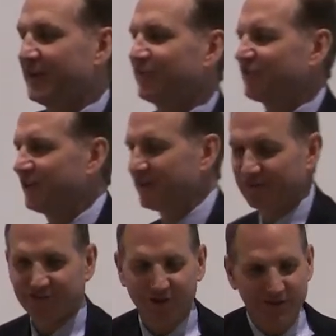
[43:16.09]
next year,
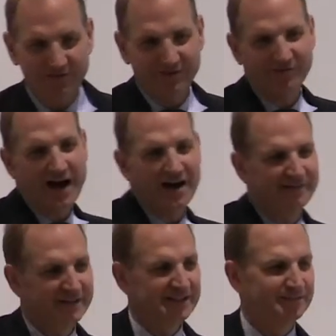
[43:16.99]
and so it's
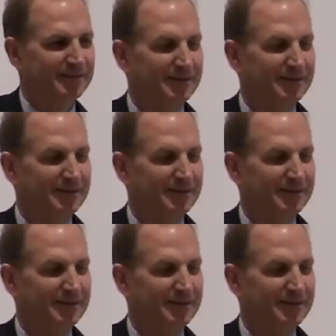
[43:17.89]
evolving.